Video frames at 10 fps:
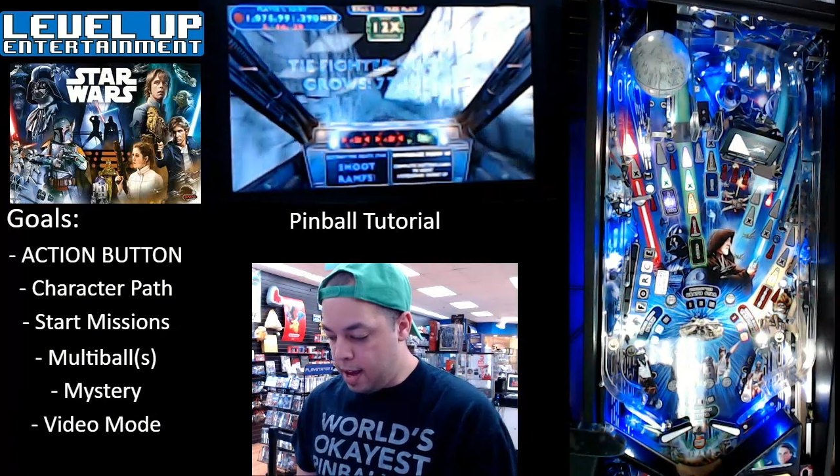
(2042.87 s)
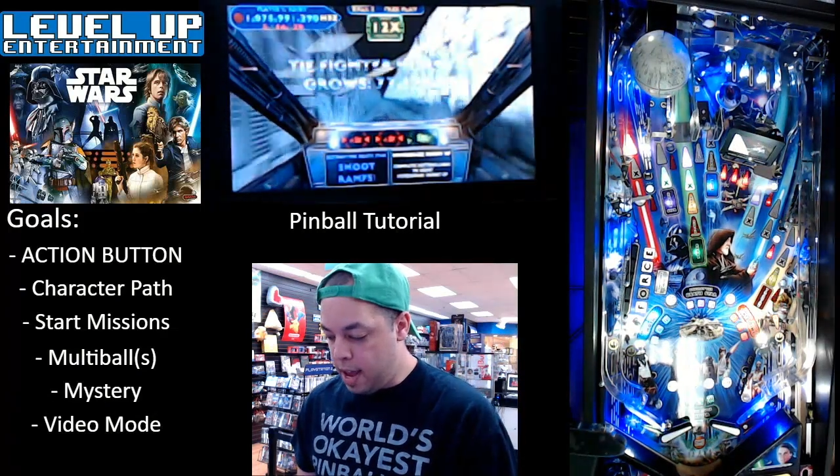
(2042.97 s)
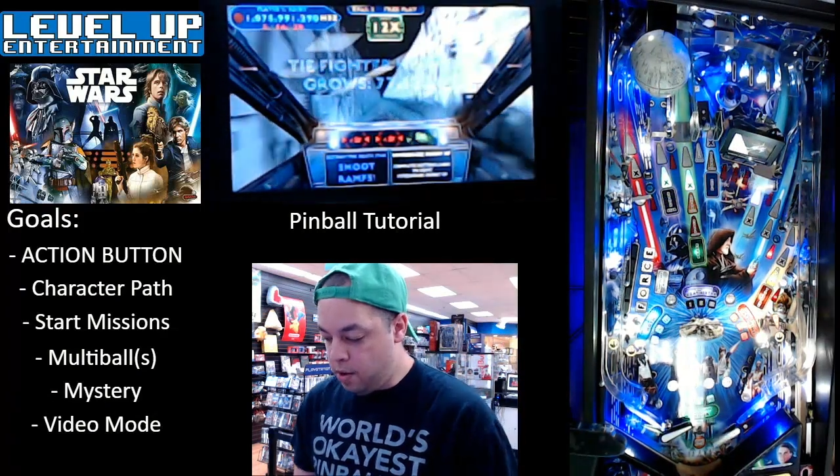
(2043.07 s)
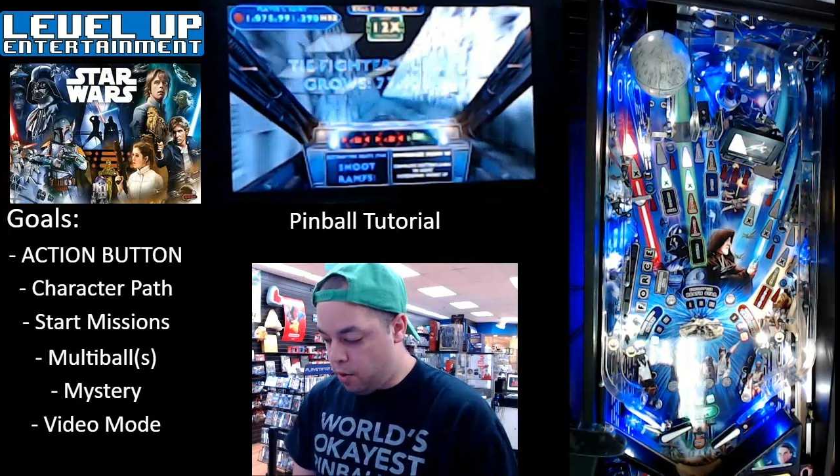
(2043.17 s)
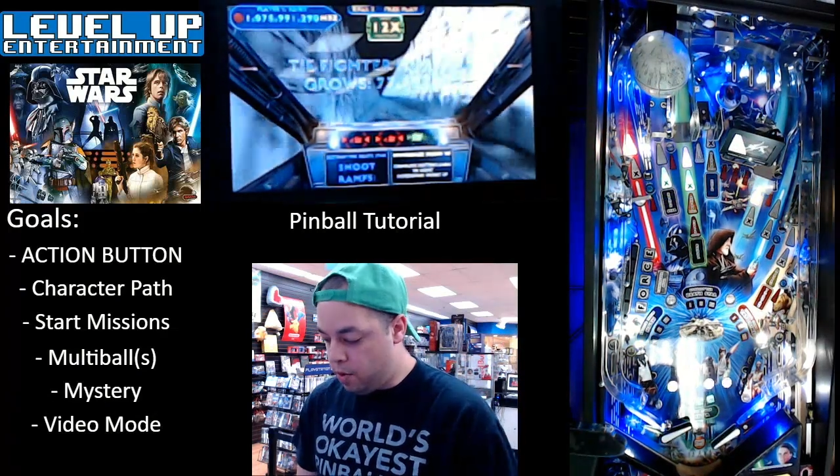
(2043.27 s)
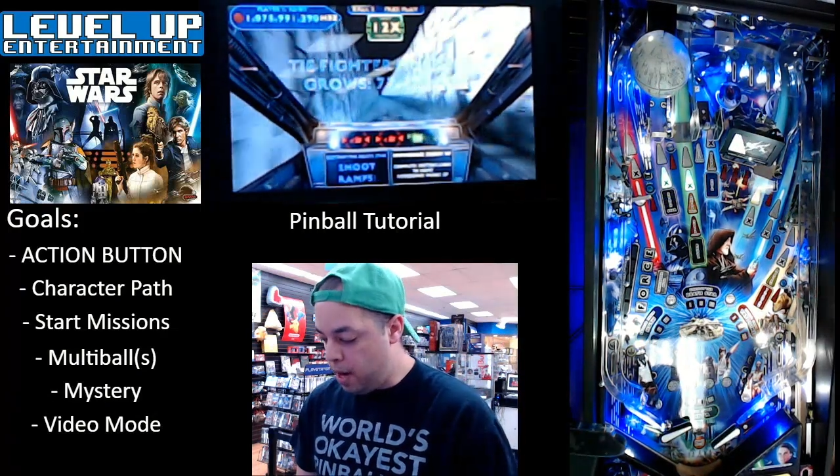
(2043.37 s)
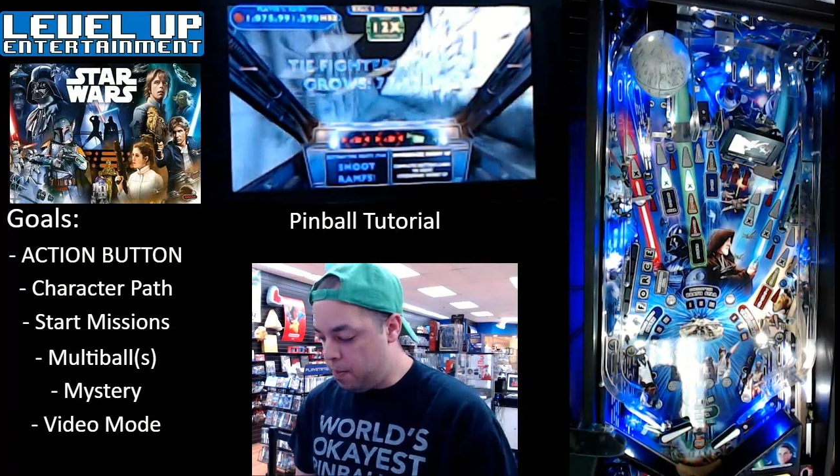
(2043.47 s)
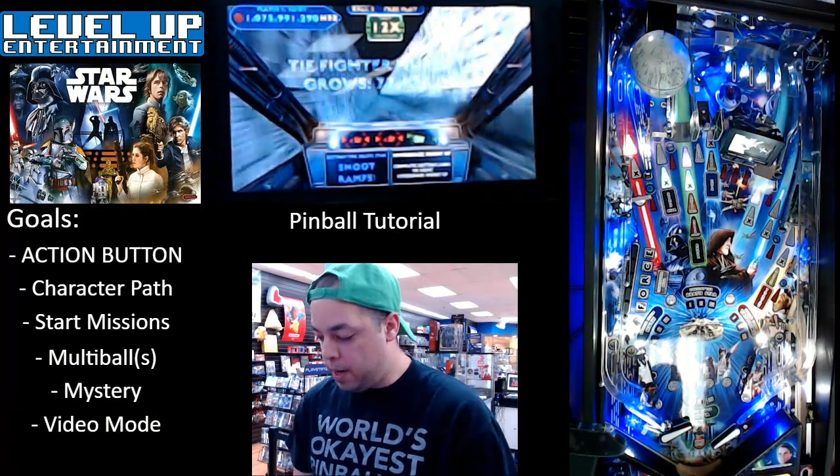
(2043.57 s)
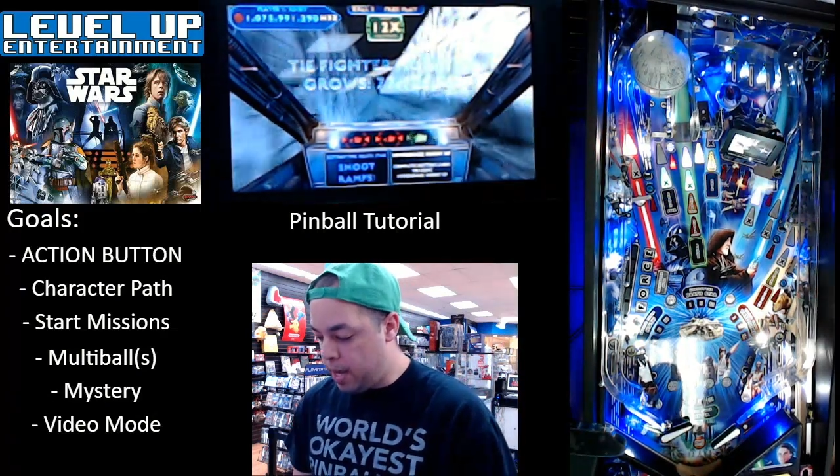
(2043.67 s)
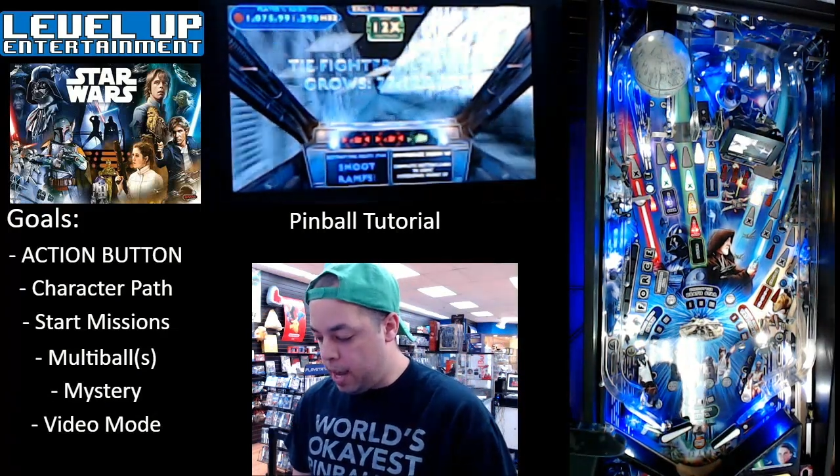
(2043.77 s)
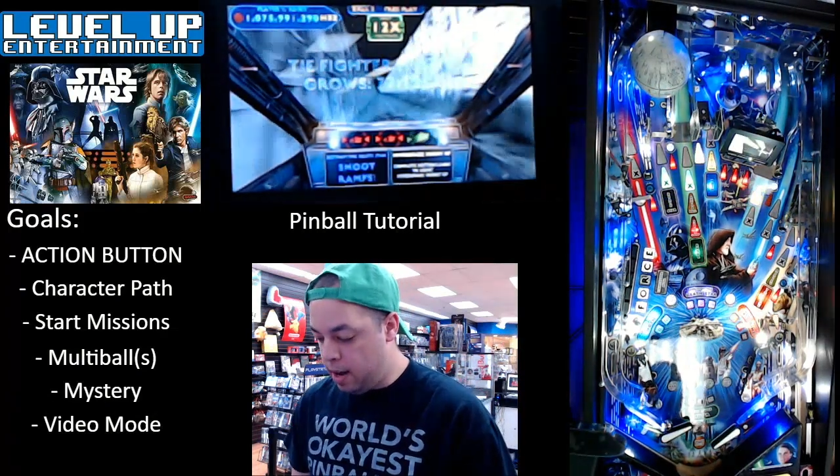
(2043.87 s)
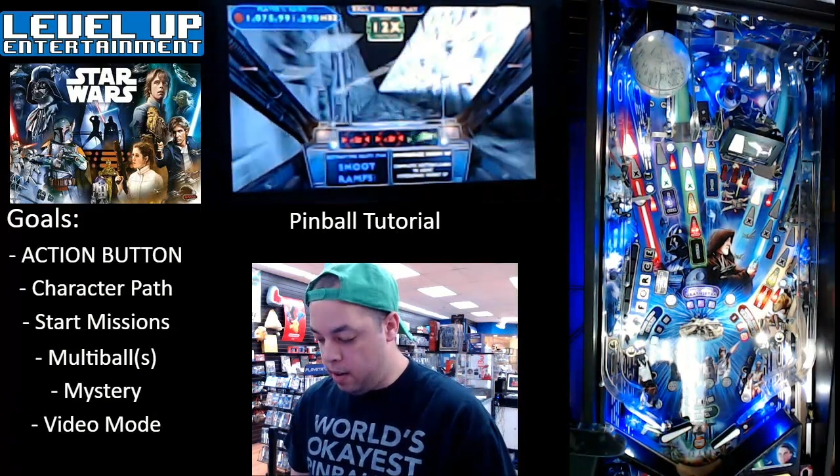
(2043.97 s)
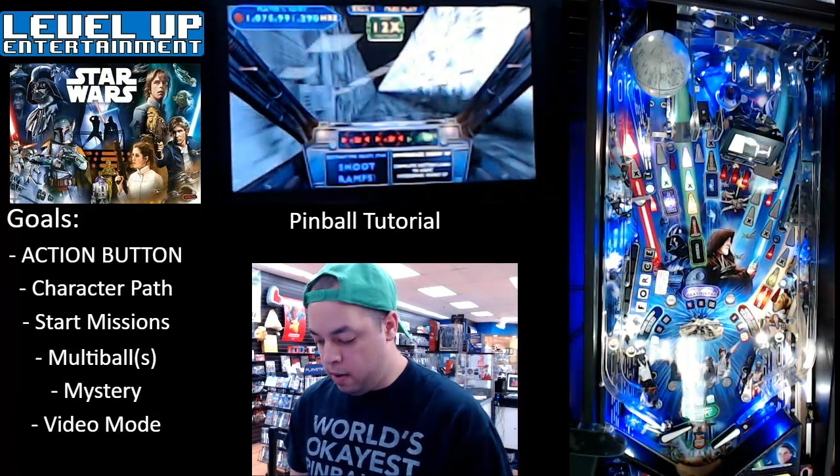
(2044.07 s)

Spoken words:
Endor ramp again.